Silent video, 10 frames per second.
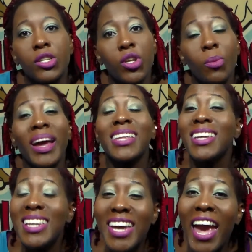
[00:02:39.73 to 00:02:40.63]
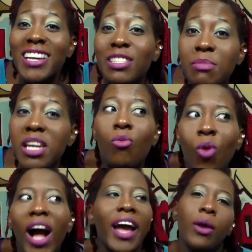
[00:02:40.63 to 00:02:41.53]
No, and then he asked me
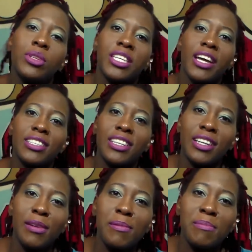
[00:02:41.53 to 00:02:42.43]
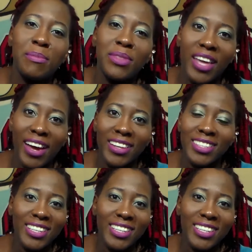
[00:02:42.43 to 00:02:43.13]
why I was asking him that.